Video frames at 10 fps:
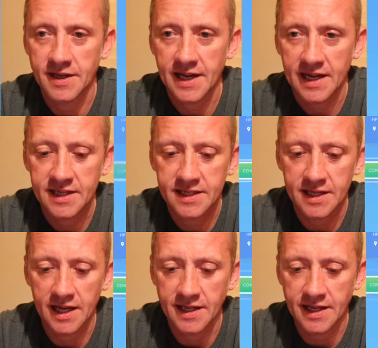next
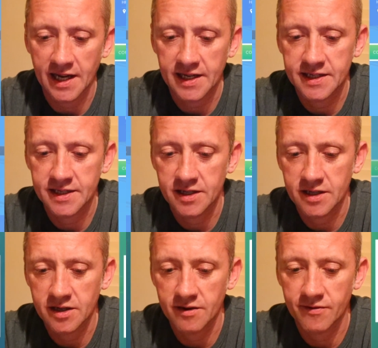and next.
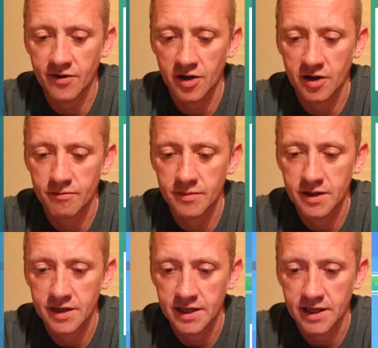Confirm.
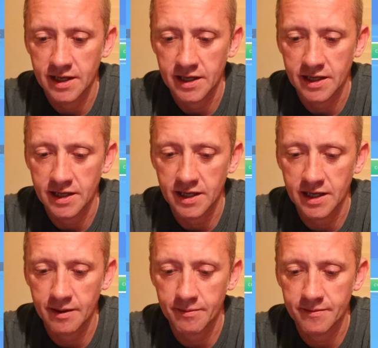
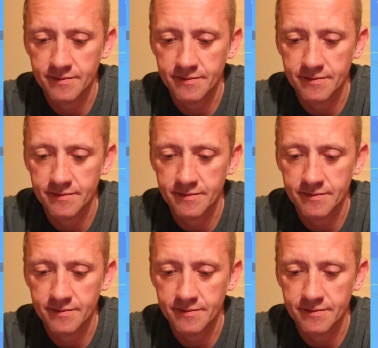Yep.